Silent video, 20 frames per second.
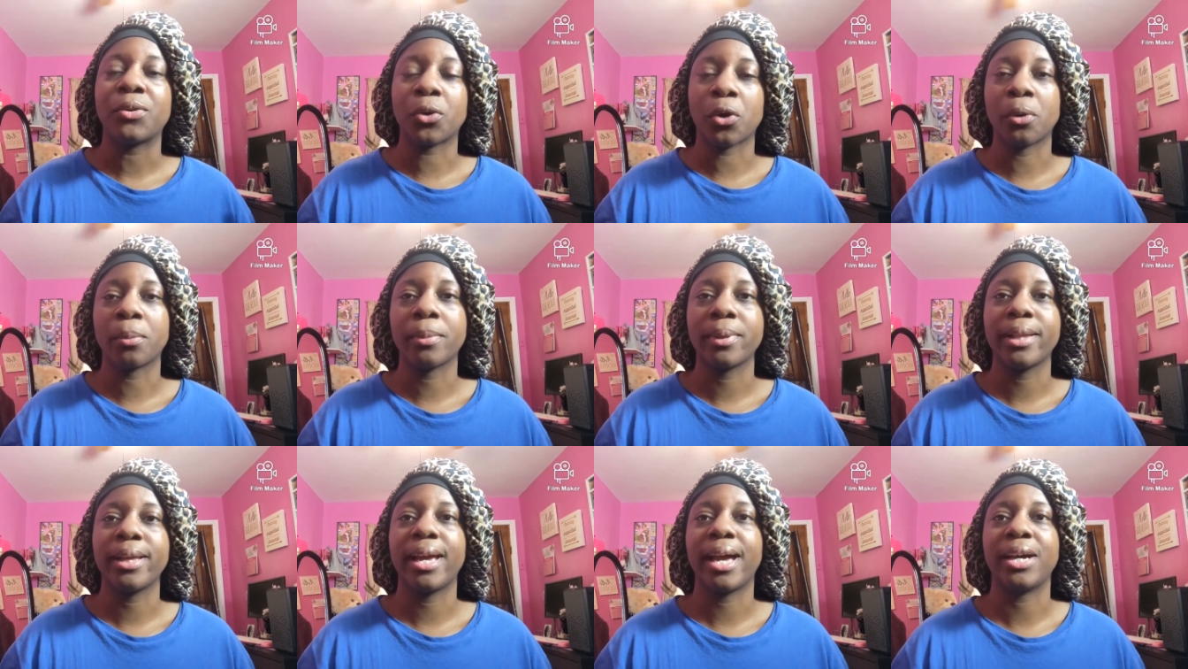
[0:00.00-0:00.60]

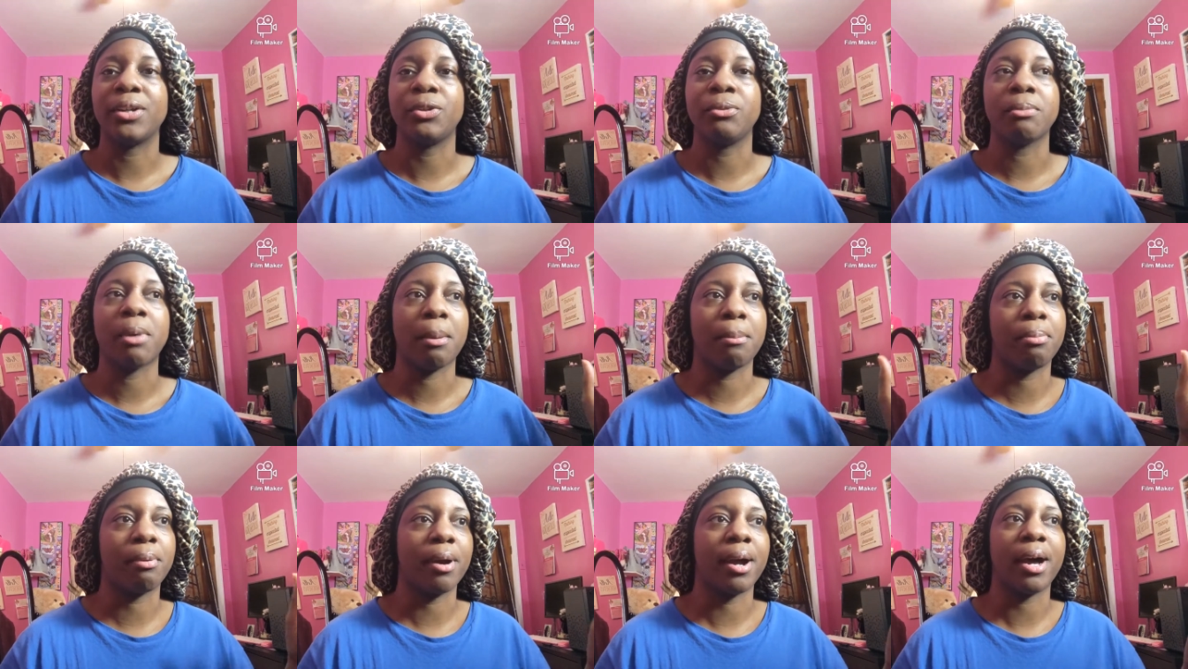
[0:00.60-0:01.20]
Normally, I do my
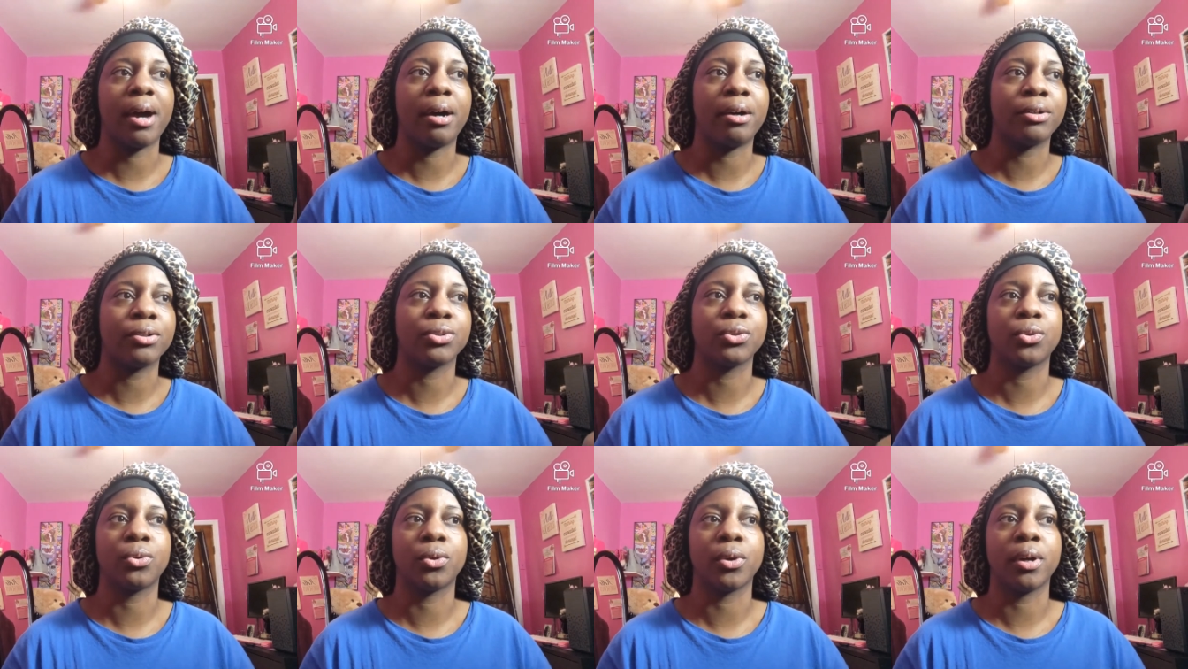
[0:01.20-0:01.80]
brows
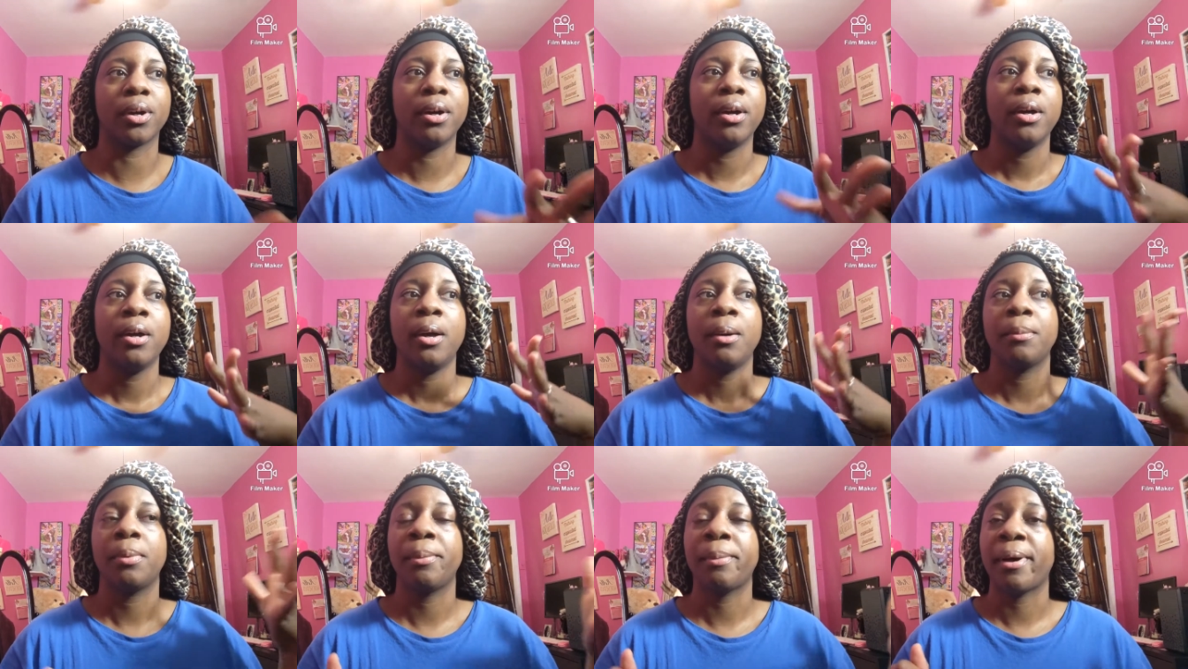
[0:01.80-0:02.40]
or
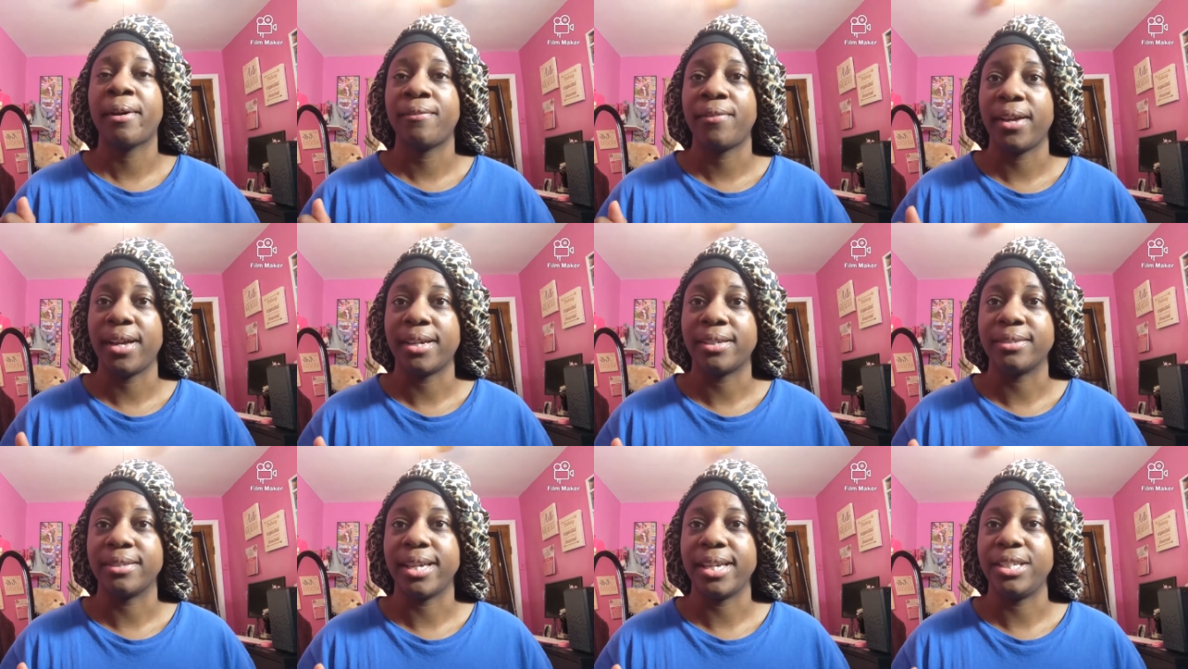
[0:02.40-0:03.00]
put my
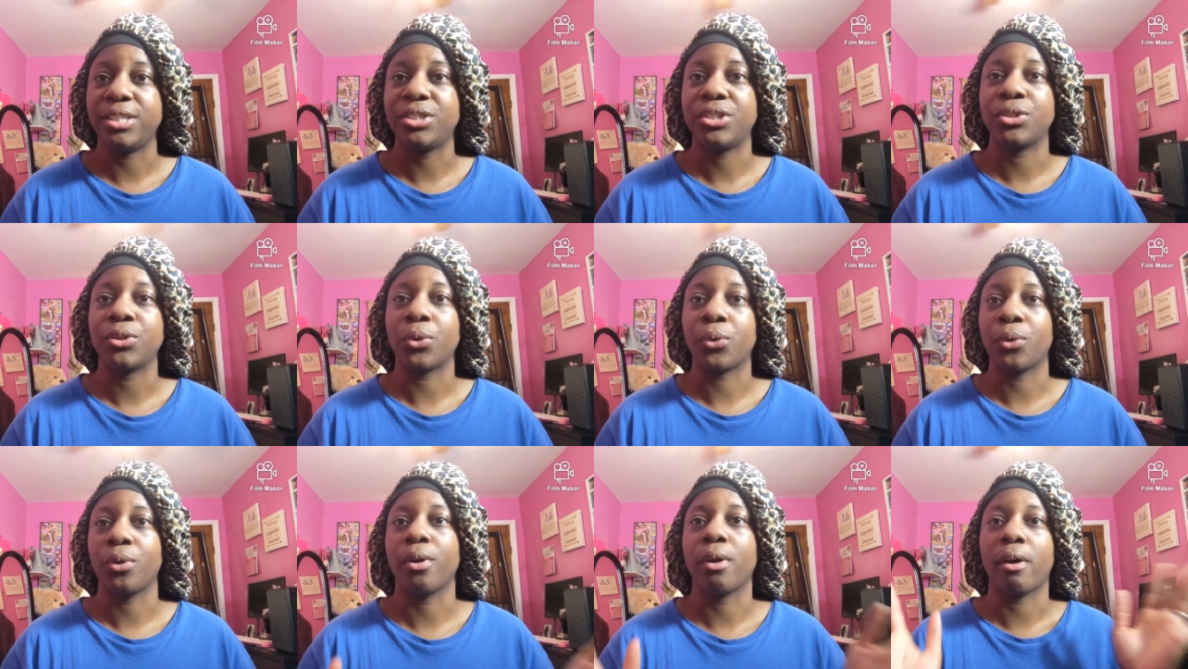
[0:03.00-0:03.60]
foundation
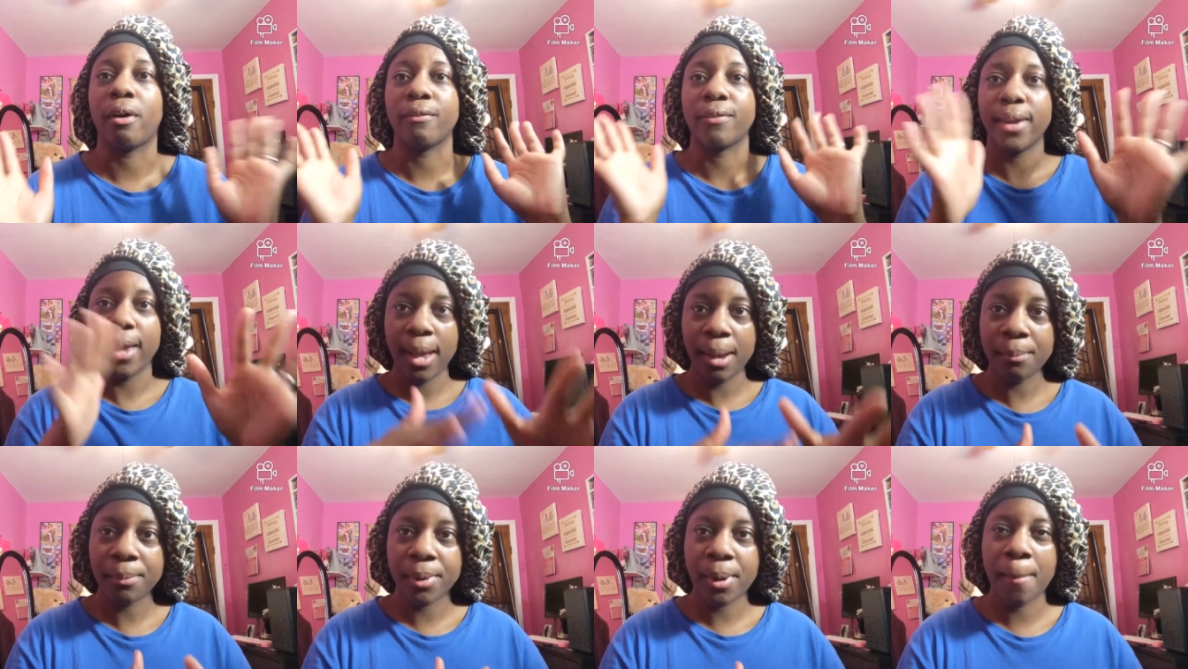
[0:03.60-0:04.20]
on off
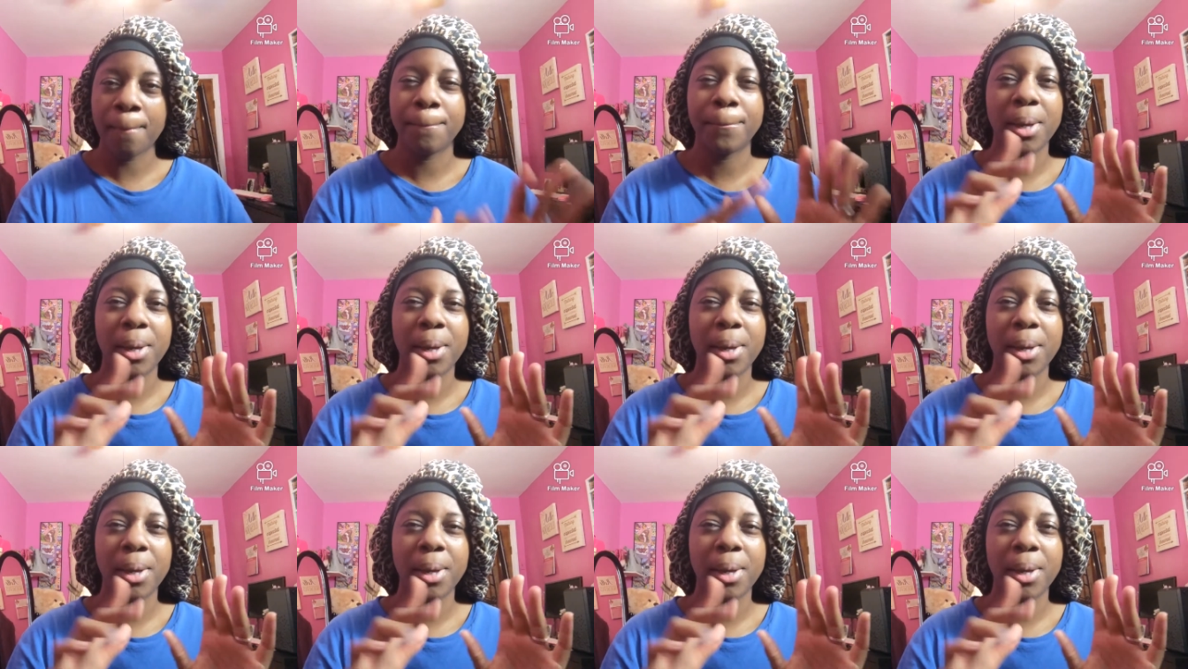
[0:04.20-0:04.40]
camera,